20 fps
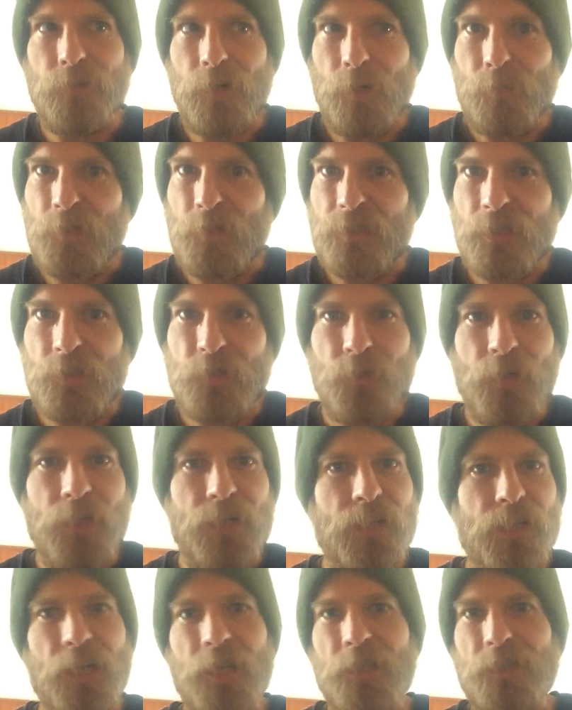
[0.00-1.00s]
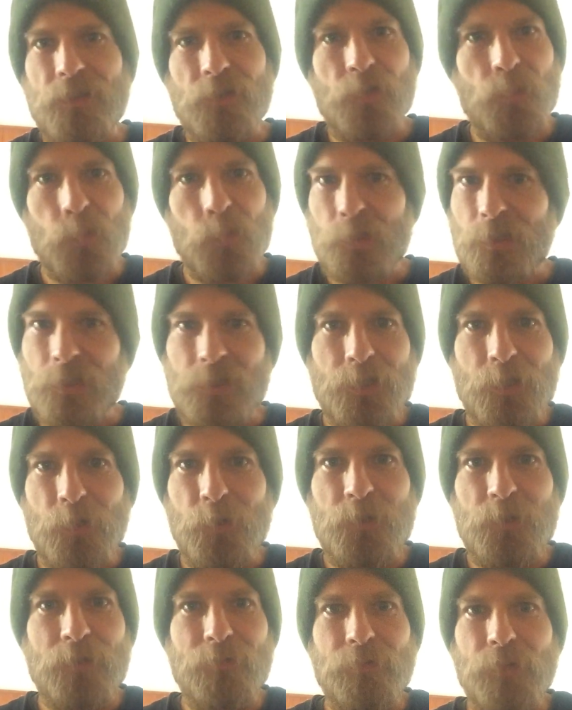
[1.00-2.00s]
represents radiation almost
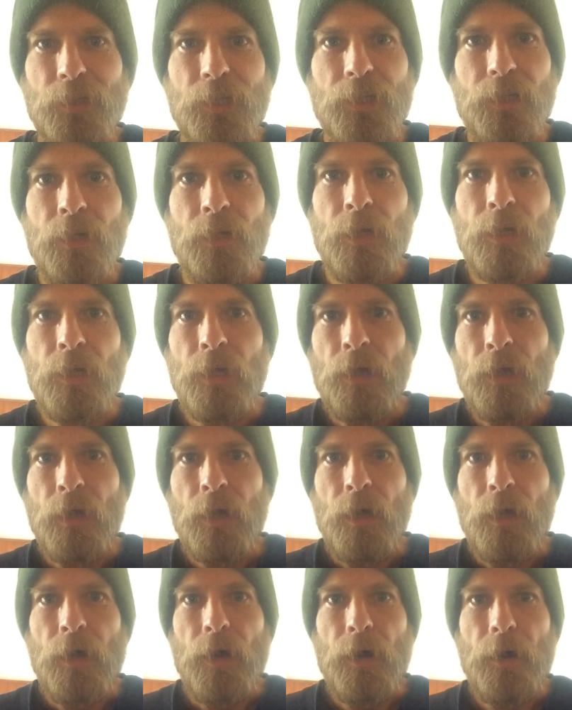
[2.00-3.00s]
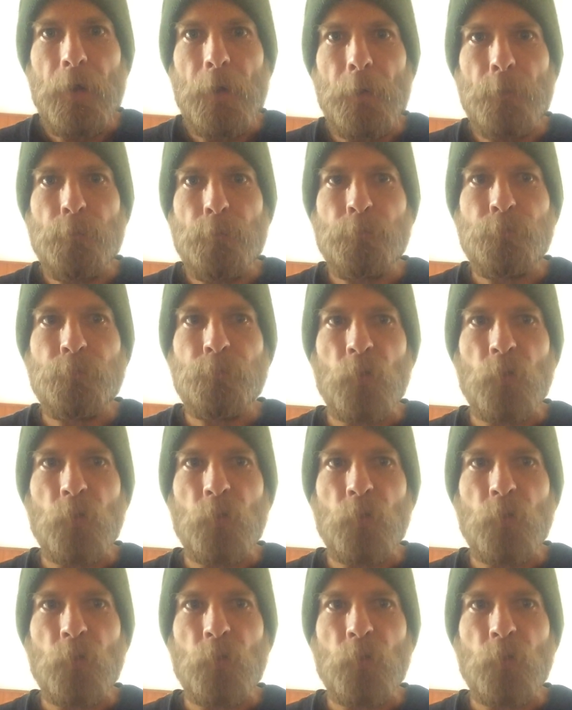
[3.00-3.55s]
exclusively. We're